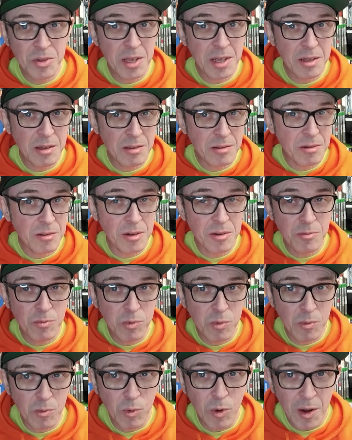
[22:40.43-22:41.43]
think, God,
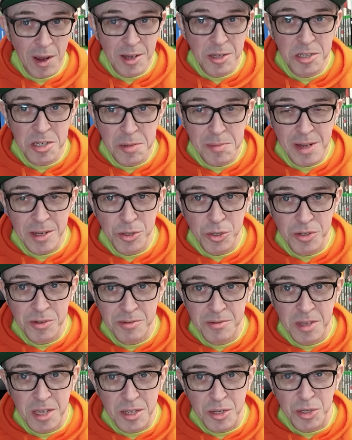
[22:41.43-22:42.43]
why hasn't he
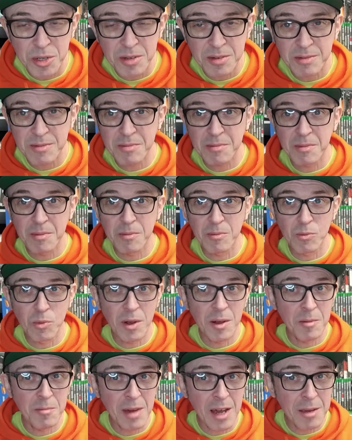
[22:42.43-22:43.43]
mentioned this?
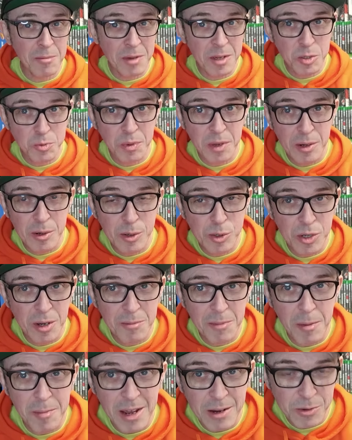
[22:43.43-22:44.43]
Well, maybe it's because
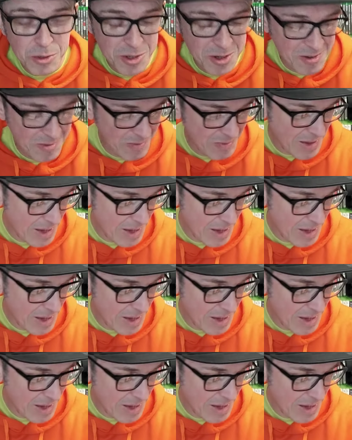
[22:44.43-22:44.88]
I'm about to.